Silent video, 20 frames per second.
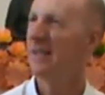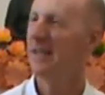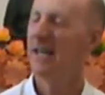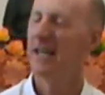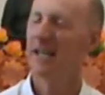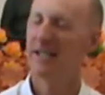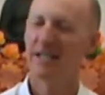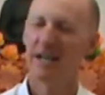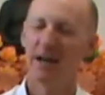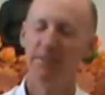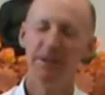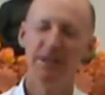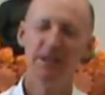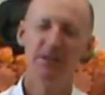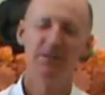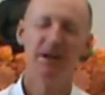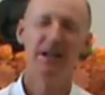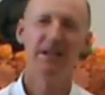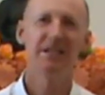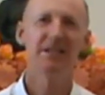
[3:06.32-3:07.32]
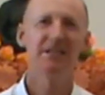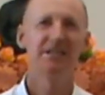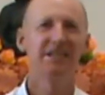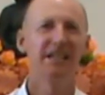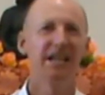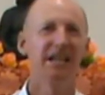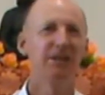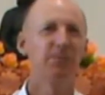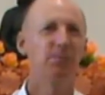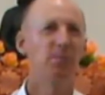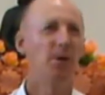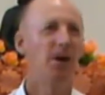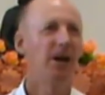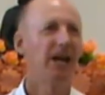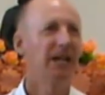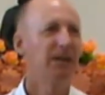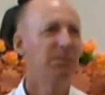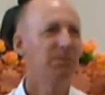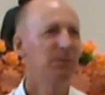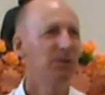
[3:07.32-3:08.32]
and coming to understand why
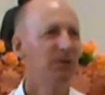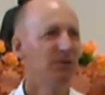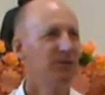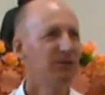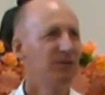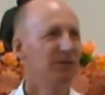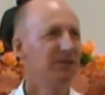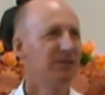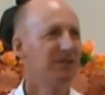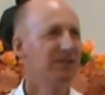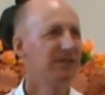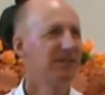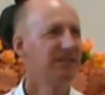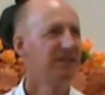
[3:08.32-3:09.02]
it moves.